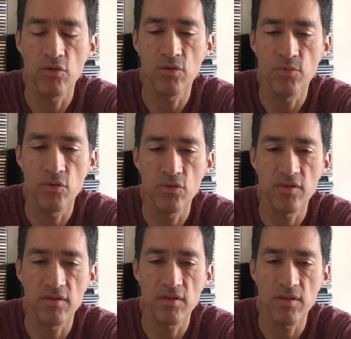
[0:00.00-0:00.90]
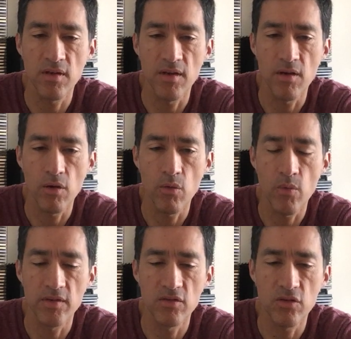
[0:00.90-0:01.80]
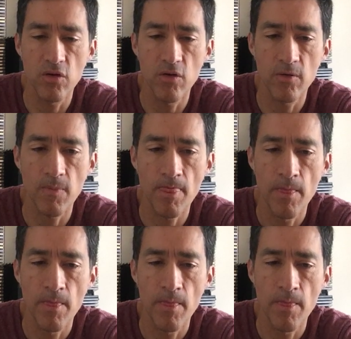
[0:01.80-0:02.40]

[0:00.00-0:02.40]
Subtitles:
also produces one song.